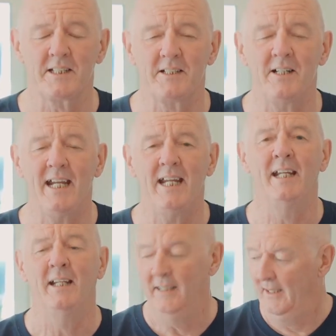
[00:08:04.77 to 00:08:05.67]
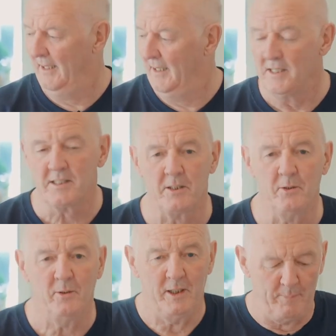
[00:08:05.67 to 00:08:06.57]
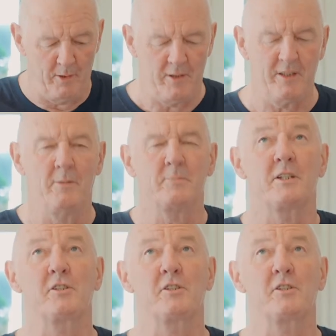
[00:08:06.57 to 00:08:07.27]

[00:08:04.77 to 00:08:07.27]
sky. So it's both arms